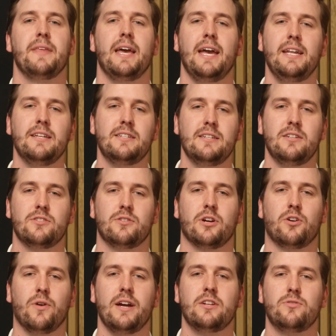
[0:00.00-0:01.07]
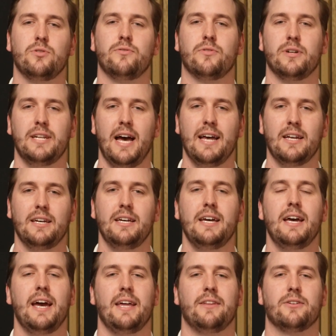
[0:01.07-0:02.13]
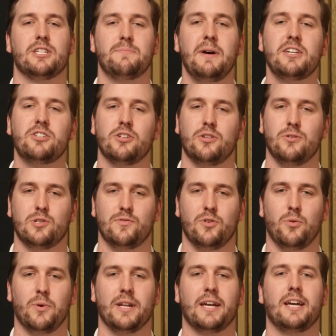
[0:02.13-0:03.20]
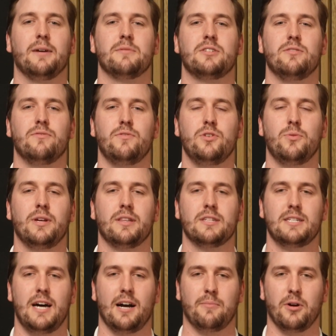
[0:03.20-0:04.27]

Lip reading: Indices are a great tool for data, and they're especially useful when it comes to viewing the stock